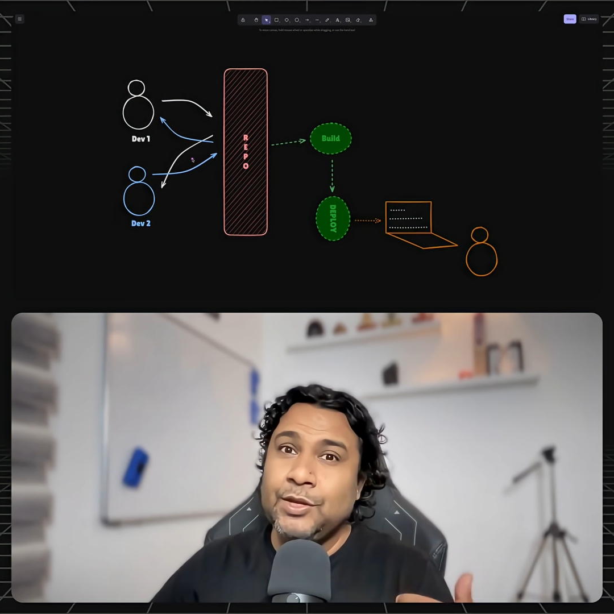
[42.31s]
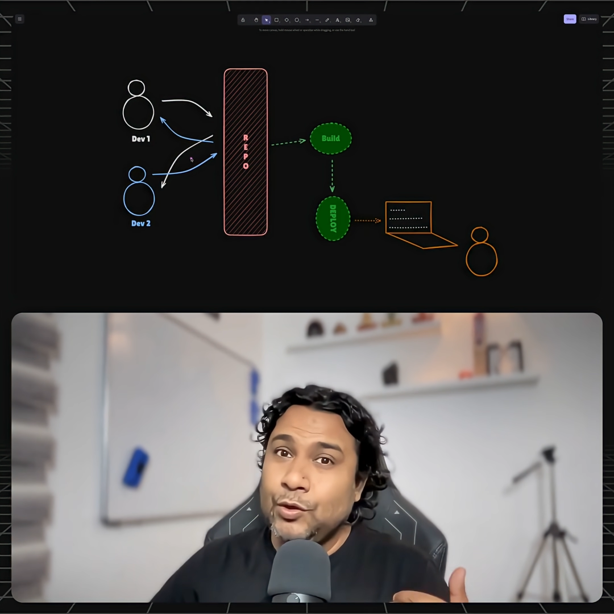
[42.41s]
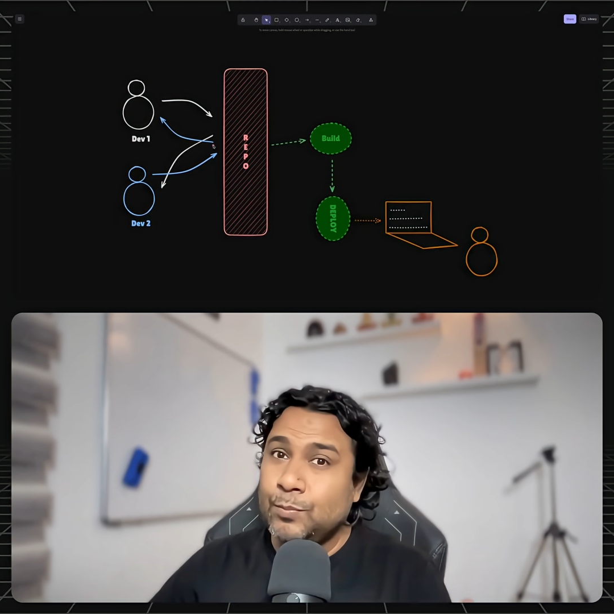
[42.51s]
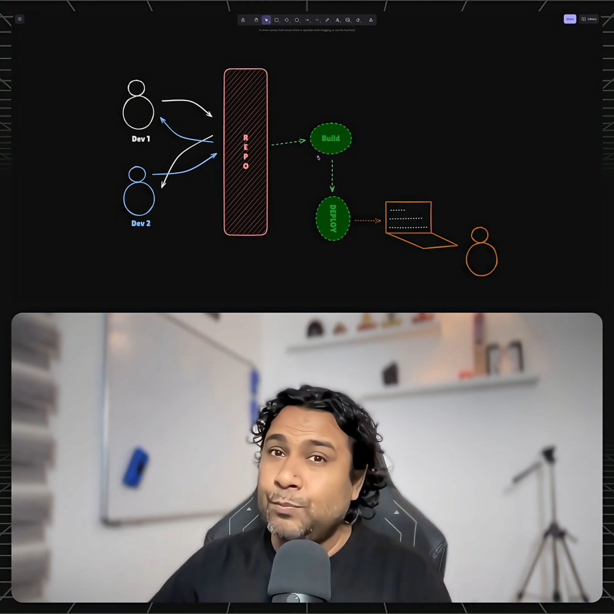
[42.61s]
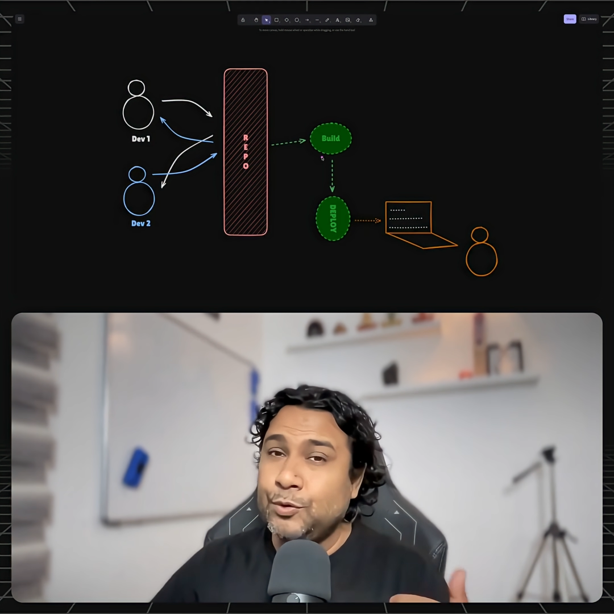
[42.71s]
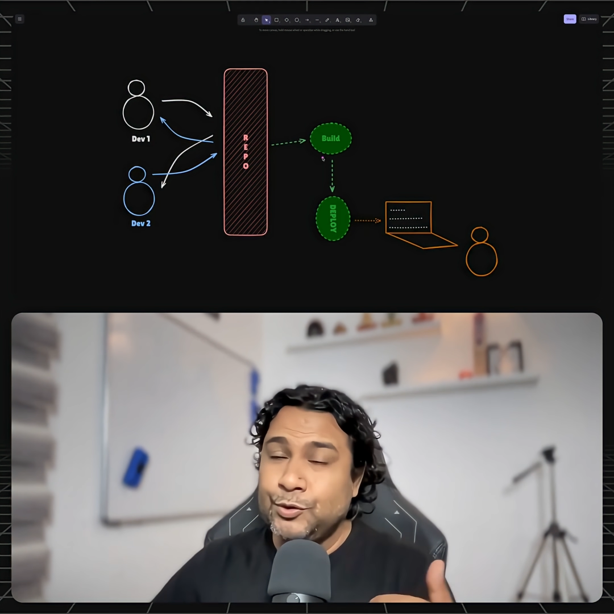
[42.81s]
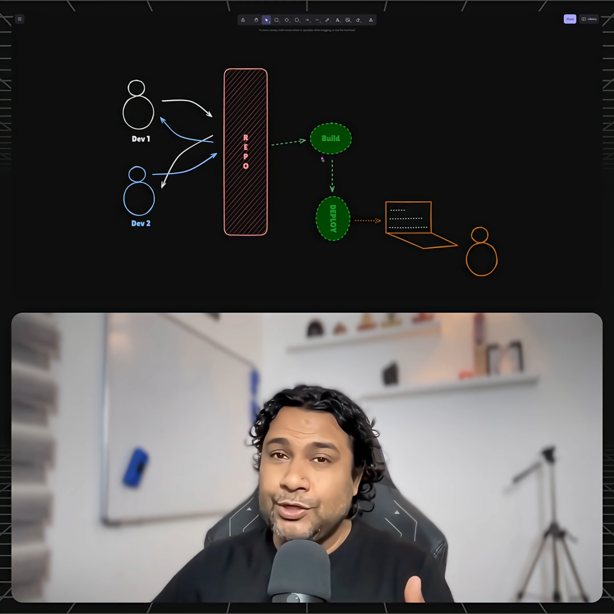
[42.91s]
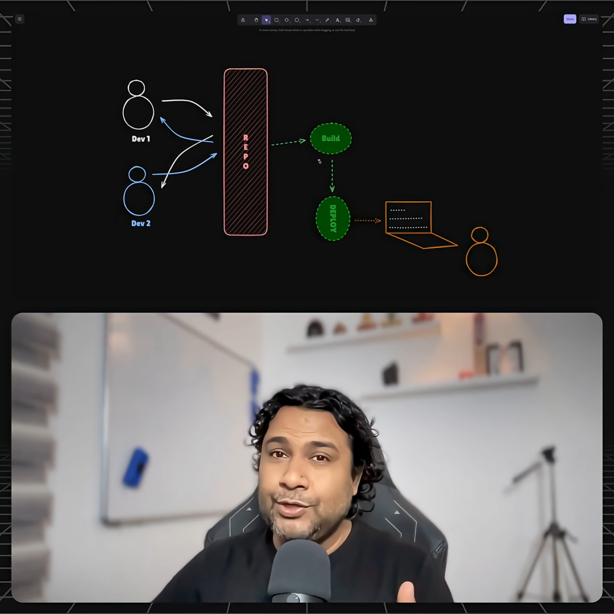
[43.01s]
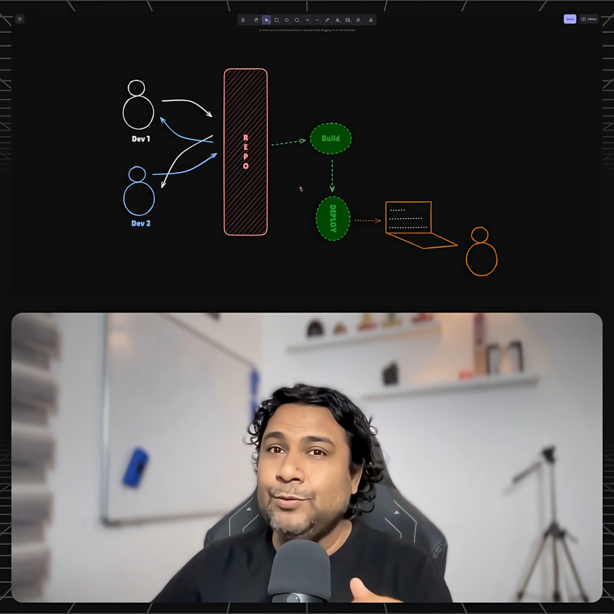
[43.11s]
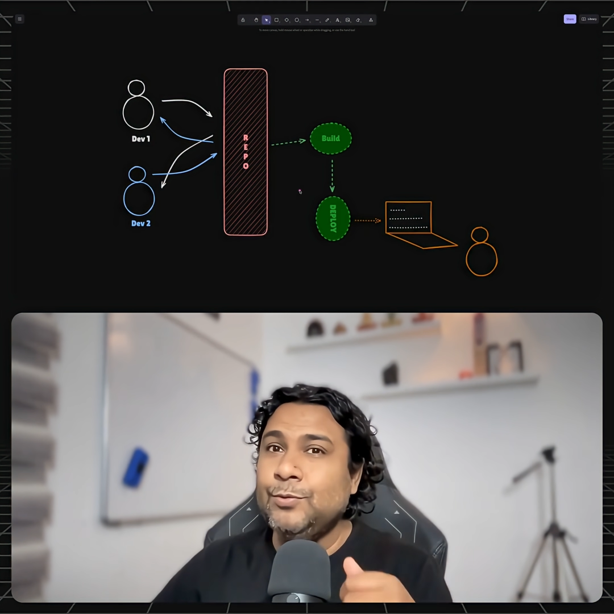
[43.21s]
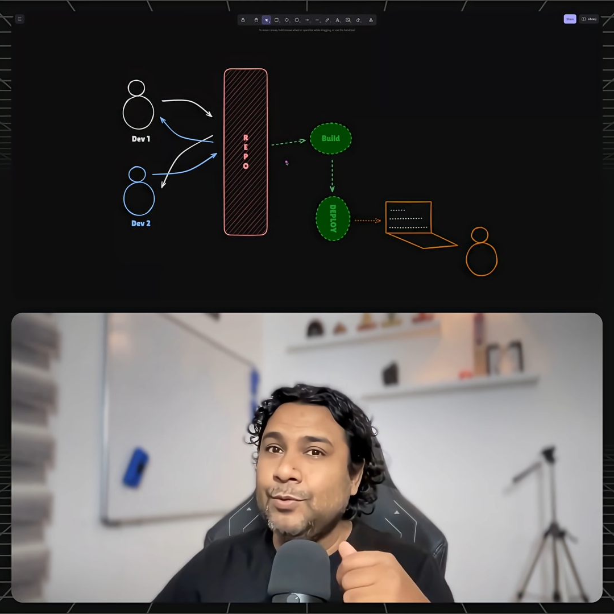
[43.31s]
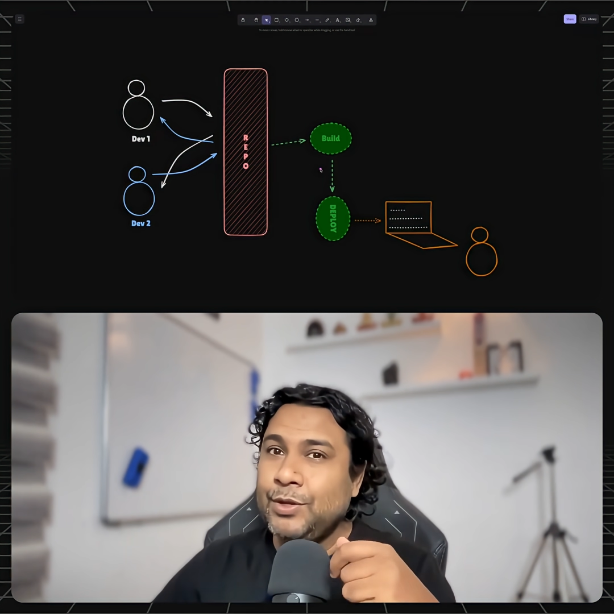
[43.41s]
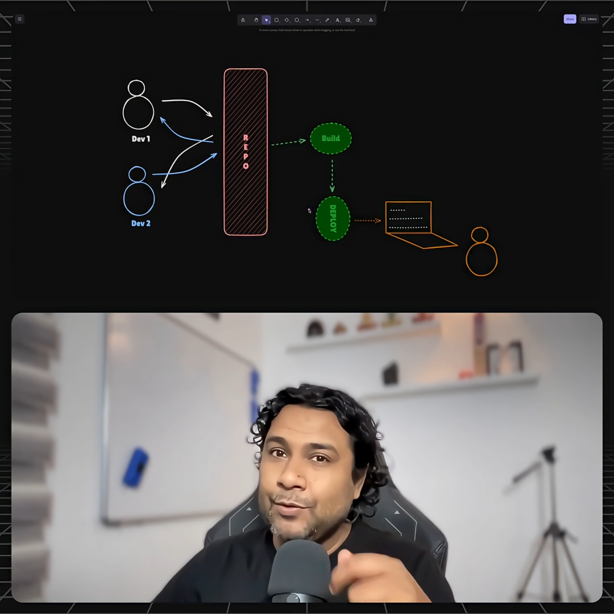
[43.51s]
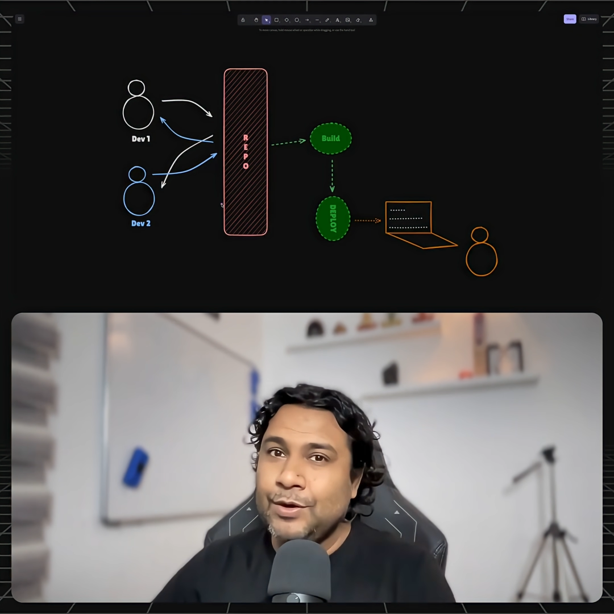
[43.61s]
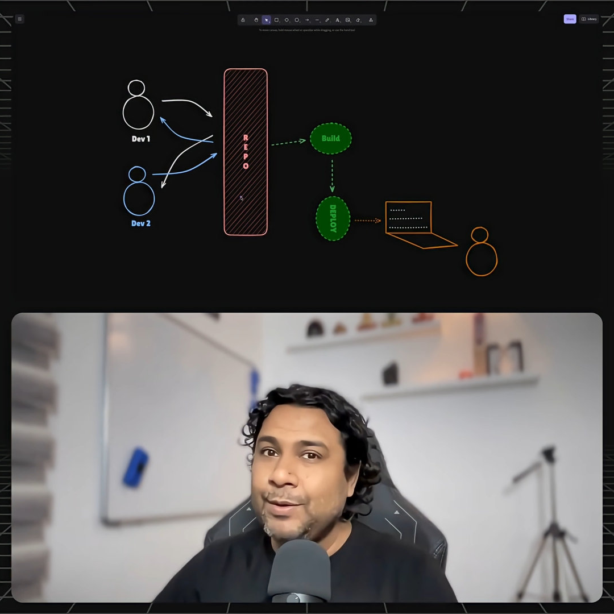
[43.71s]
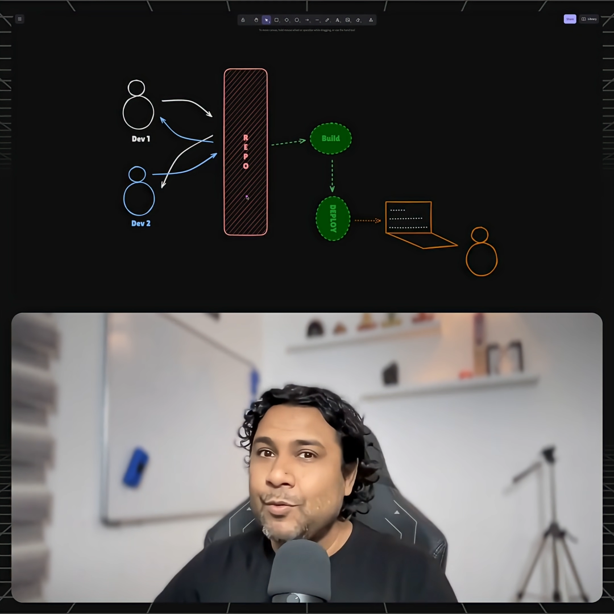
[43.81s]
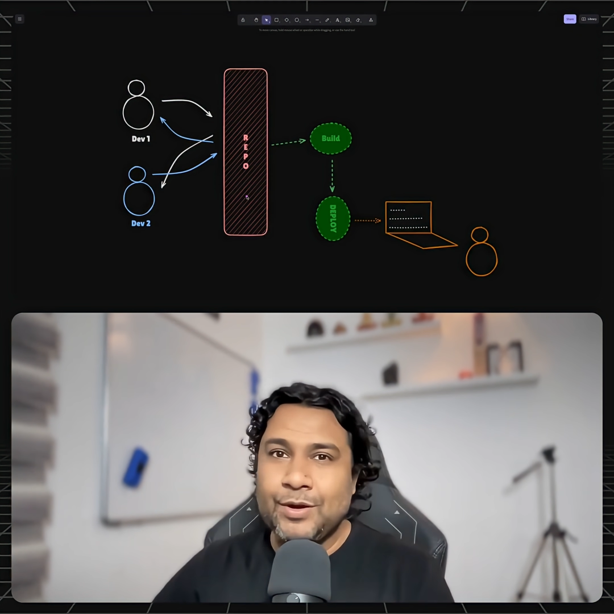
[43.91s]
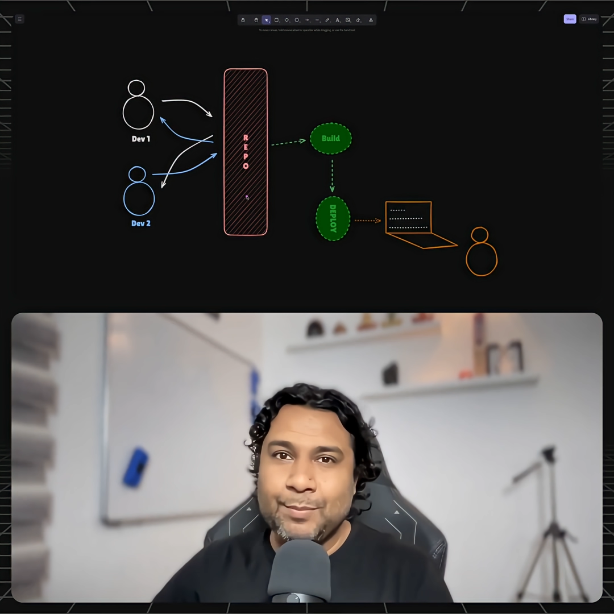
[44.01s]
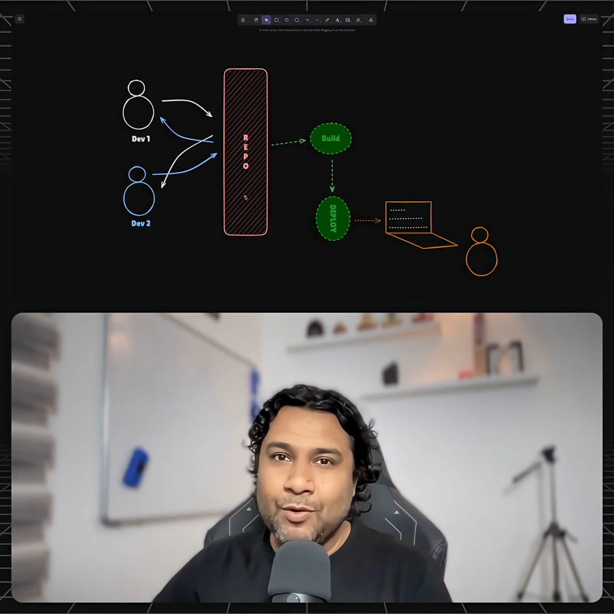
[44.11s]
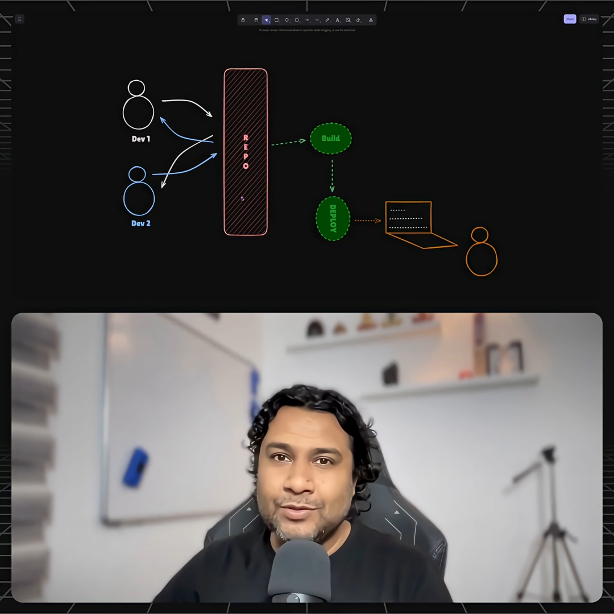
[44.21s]
you push it to your
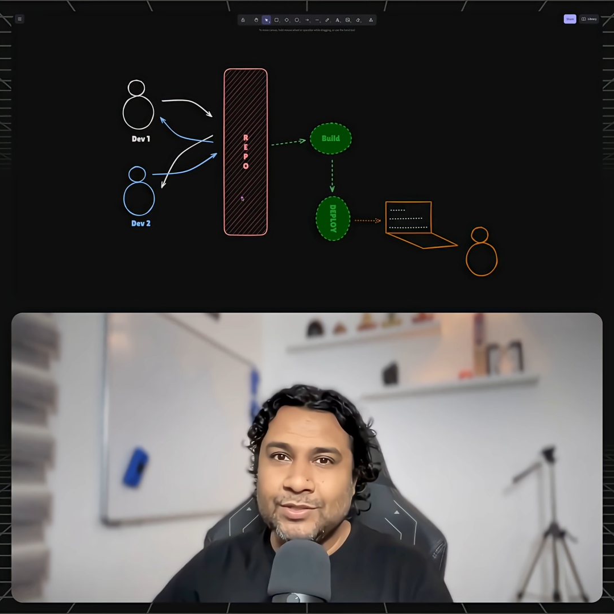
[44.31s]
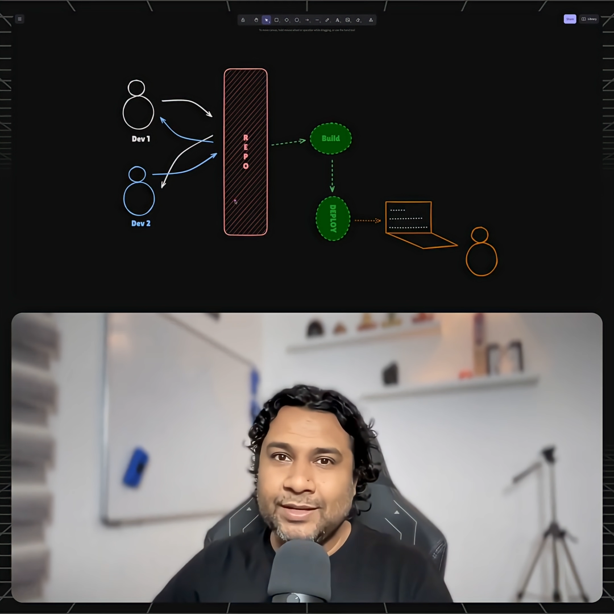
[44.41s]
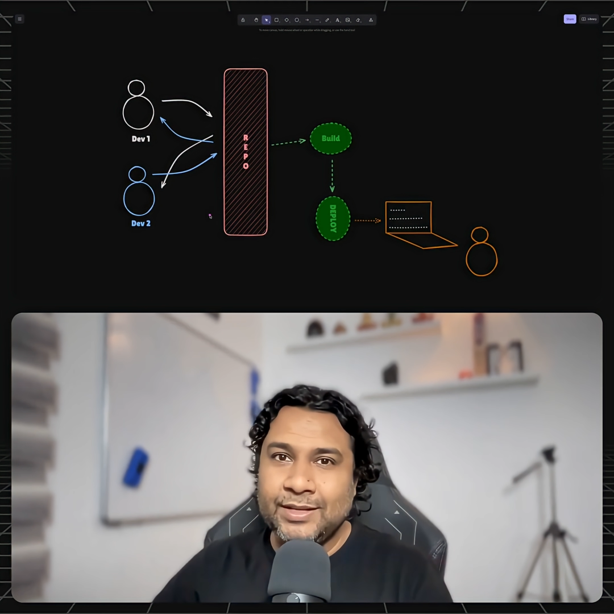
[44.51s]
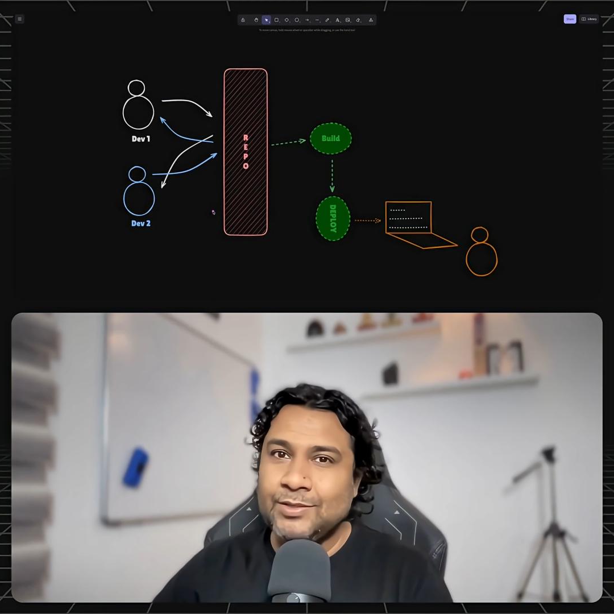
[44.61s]
remote repository